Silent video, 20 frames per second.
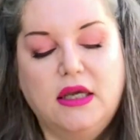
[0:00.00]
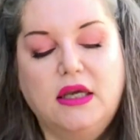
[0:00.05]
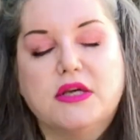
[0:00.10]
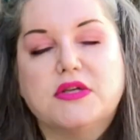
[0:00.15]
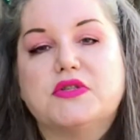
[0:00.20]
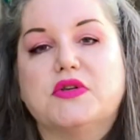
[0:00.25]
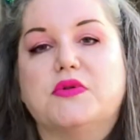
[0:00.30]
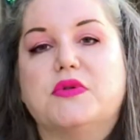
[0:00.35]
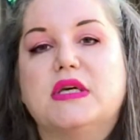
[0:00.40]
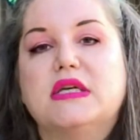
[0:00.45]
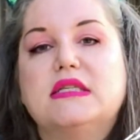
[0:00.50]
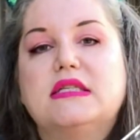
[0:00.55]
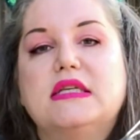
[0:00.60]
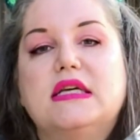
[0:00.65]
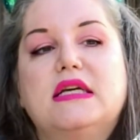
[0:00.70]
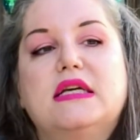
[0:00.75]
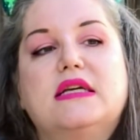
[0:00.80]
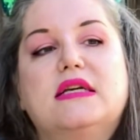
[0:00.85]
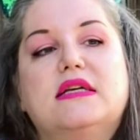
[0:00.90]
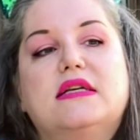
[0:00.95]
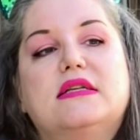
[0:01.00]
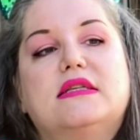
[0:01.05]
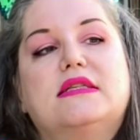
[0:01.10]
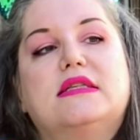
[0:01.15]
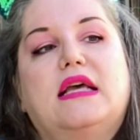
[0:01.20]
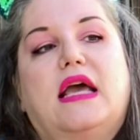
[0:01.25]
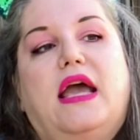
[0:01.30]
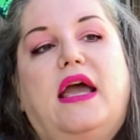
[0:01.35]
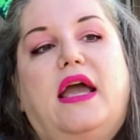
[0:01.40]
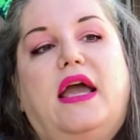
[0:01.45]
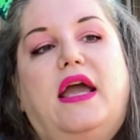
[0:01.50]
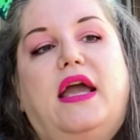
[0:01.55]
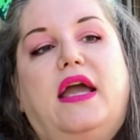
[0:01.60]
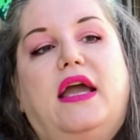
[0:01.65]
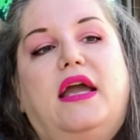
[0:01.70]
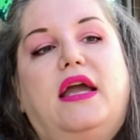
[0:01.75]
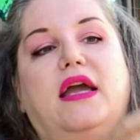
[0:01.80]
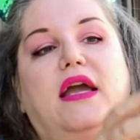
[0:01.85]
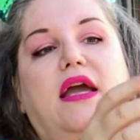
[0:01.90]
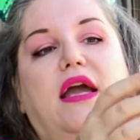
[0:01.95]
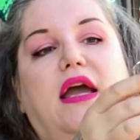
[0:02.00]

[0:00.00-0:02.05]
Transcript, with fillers: so this is a